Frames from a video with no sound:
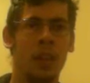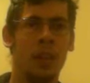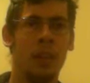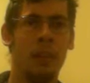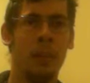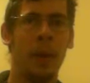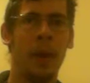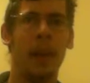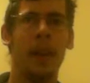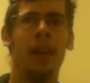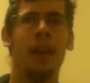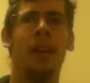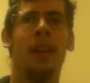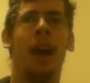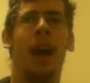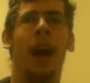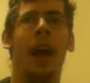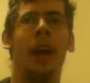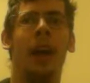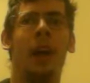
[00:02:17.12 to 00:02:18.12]
But
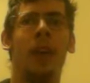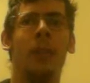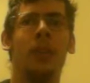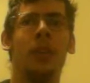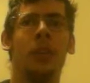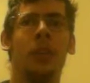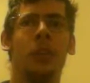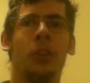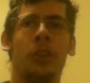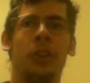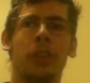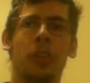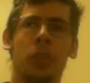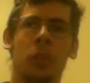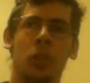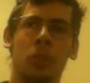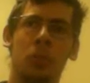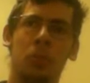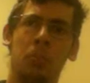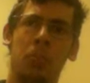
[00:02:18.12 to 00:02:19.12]
I hope to join
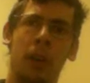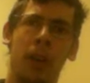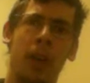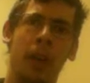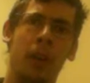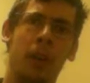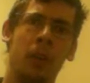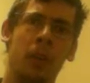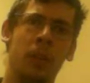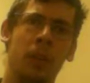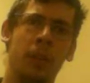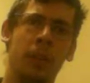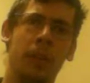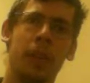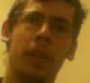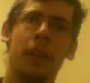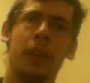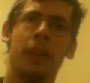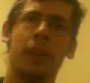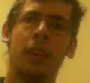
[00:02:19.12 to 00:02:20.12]
troop now
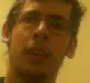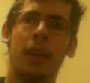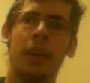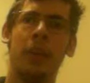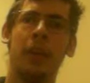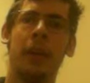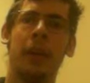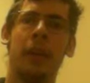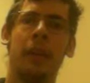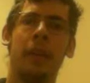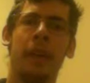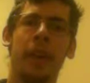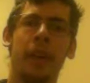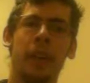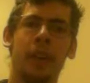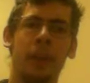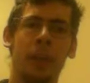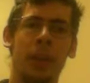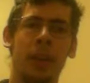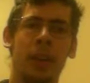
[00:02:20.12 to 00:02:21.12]
because it's going to be a great
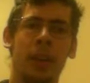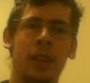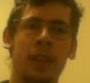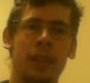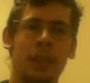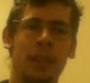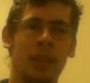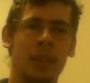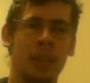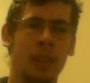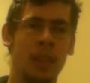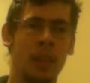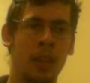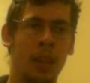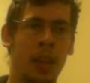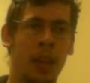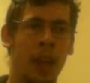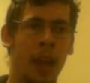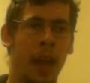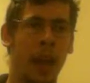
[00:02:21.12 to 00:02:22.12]
experience.
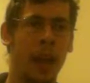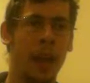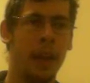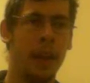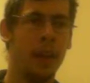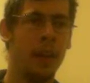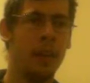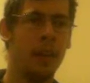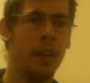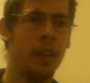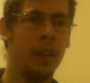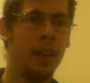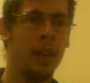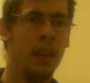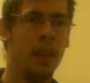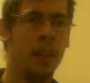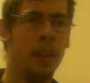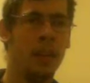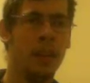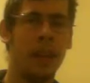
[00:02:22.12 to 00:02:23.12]
And
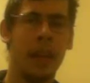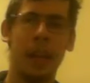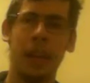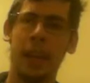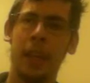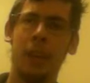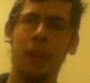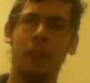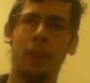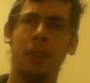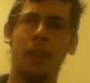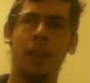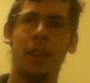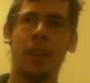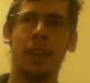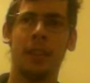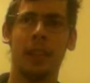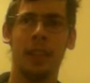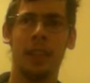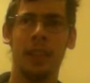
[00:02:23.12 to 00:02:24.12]
thank you for
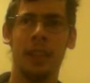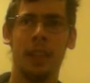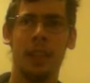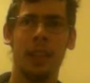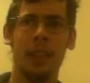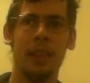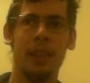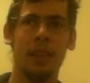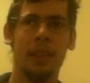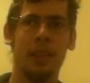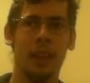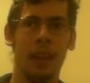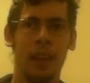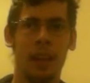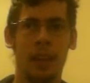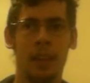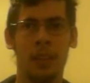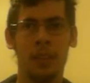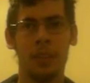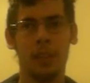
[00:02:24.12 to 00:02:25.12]
listening to this,
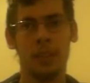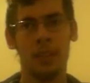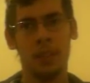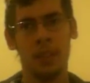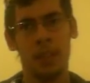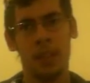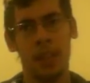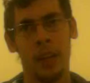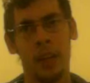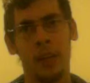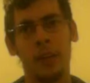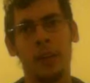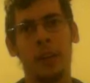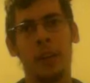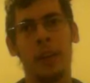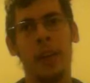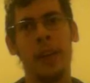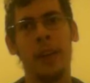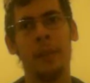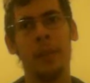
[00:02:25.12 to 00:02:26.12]
and it was a
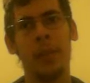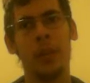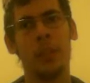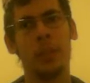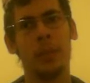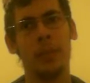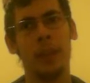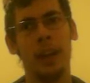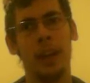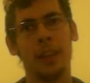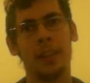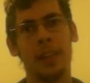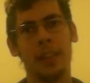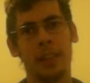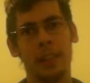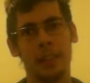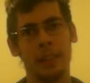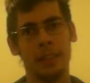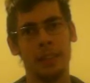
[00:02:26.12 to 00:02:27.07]
great immersion project.